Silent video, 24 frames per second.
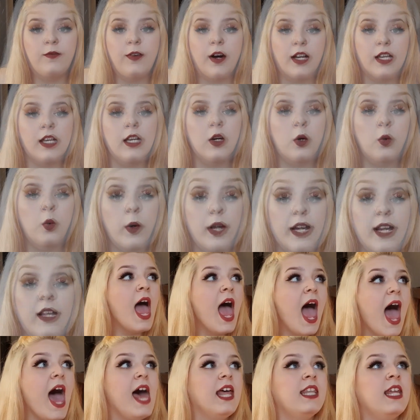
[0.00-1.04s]
fucking quit it.
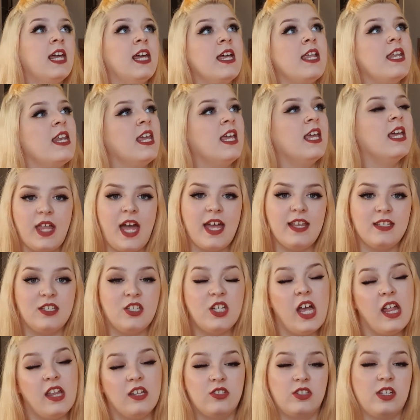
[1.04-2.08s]
And then as a
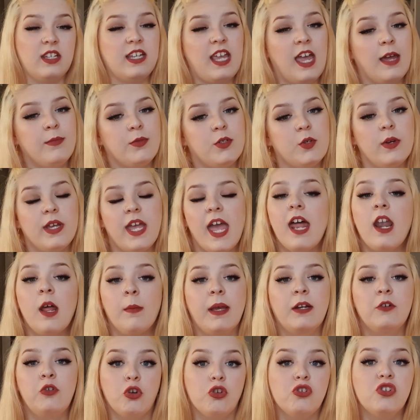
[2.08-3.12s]
challenge, so they kept doing it, and I'm
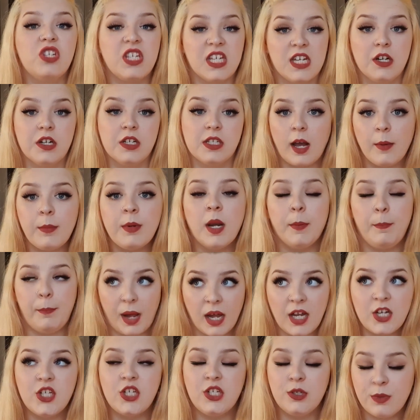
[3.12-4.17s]
like, no, serious, I'm gonna
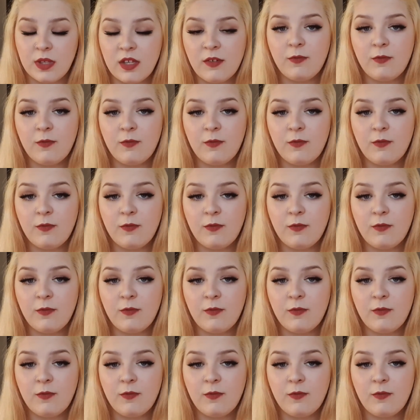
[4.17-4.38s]
punch you in the